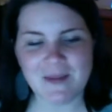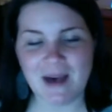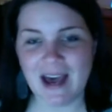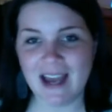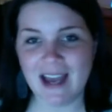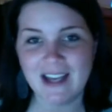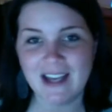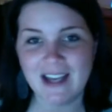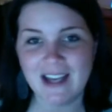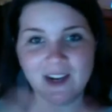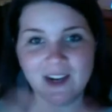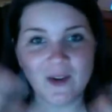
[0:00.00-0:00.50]

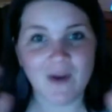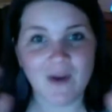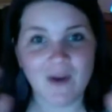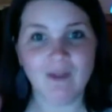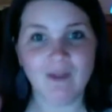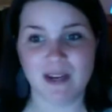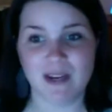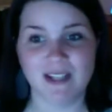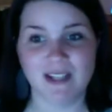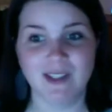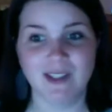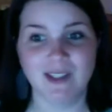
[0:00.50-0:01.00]
I know
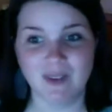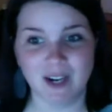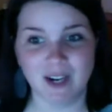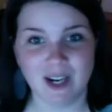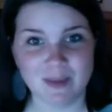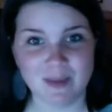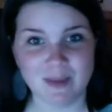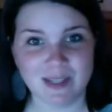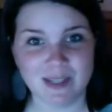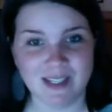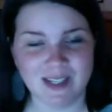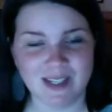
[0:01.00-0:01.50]
everybody's
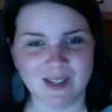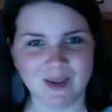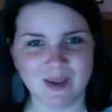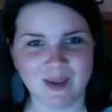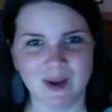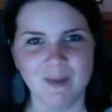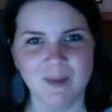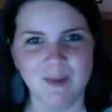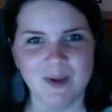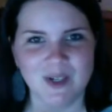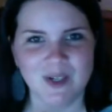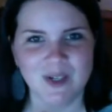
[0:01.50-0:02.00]
very busy, so I
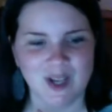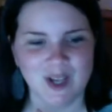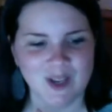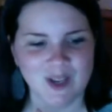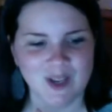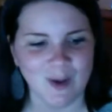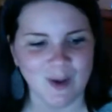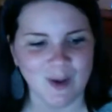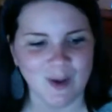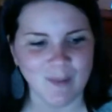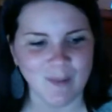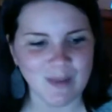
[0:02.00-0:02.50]
appreciate you
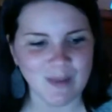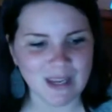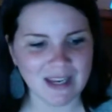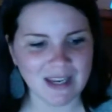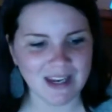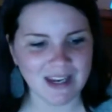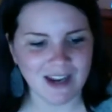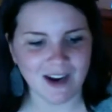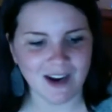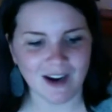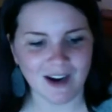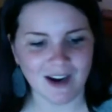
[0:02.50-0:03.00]
all being
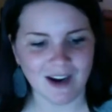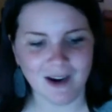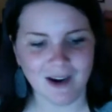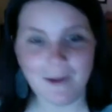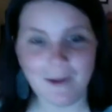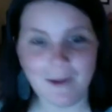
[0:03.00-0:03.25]
here.